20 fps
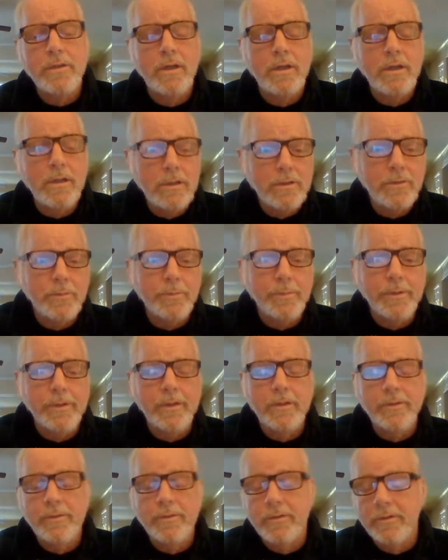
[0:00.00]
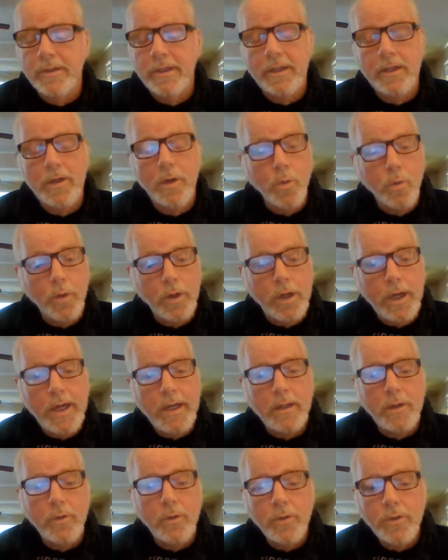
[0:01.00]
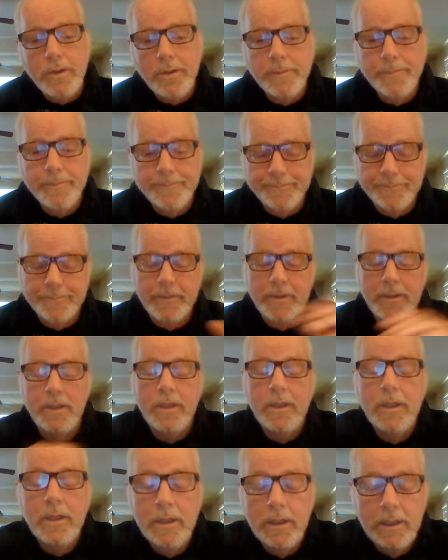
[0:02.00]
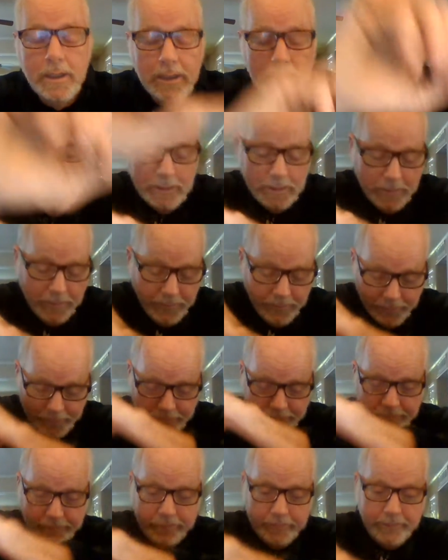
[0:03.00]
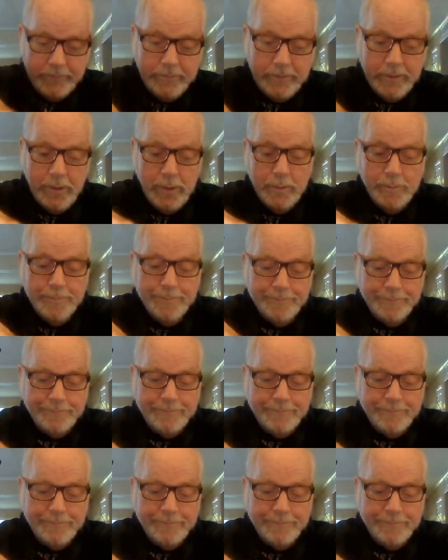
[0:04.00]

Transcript: and hospitals. It's like, okay, Lord. So.